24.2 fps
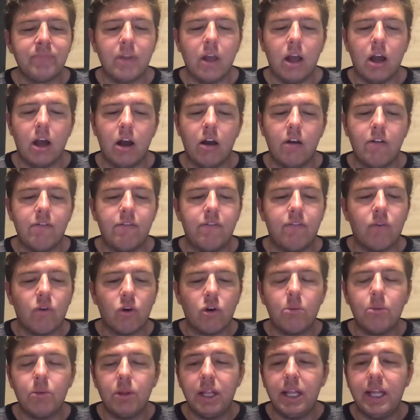uh,
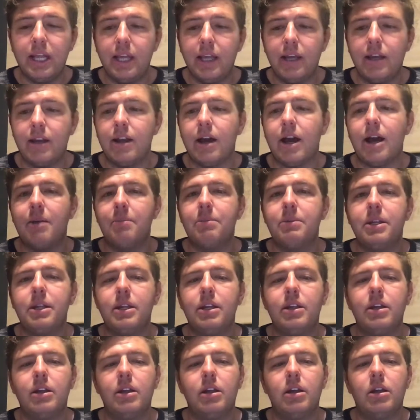formally
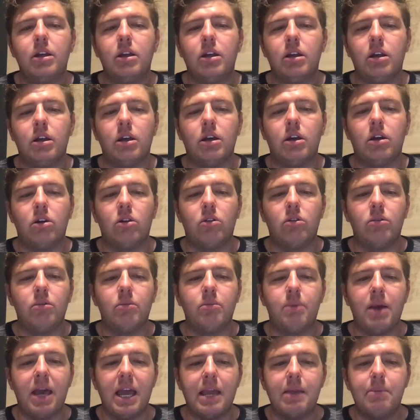adopted uh, on
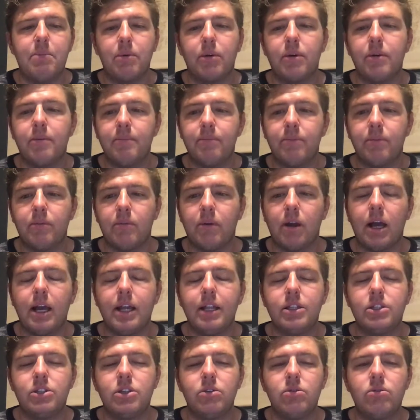paper,
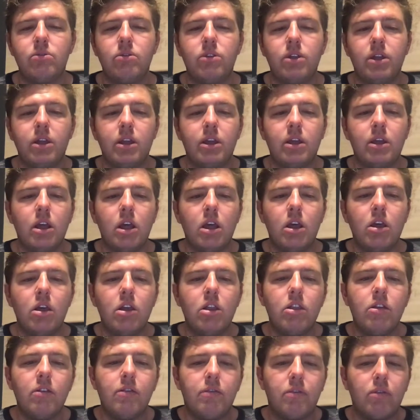right, to the
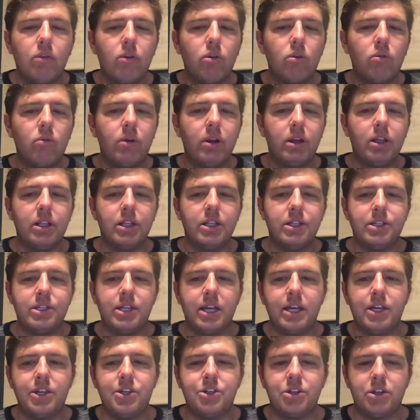the full
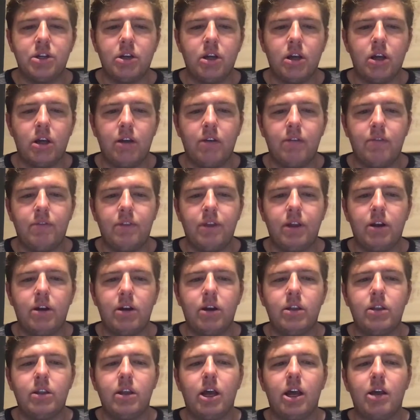realization of their
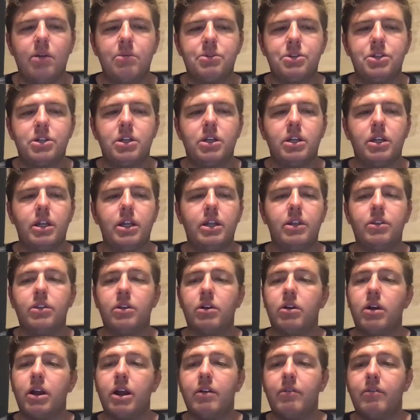adoption in
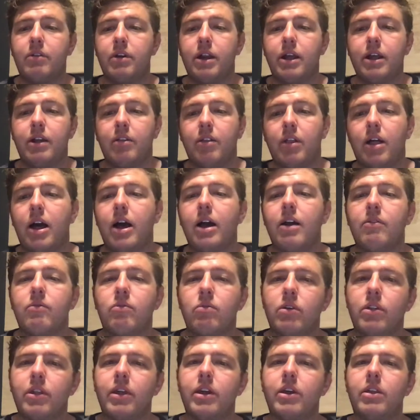their everyday life,
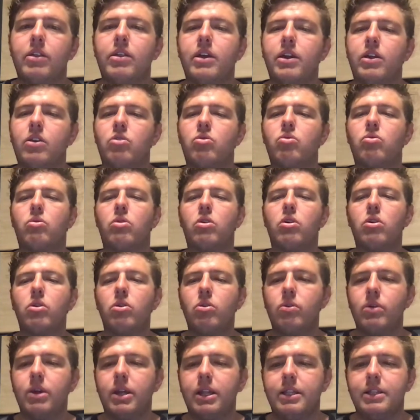where they, they
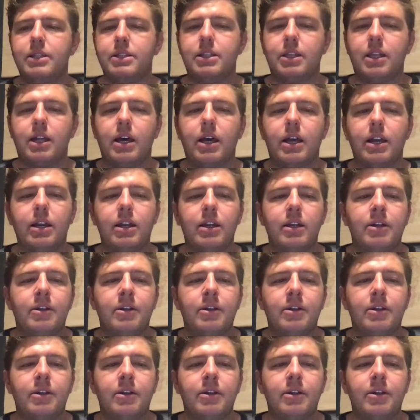grow into that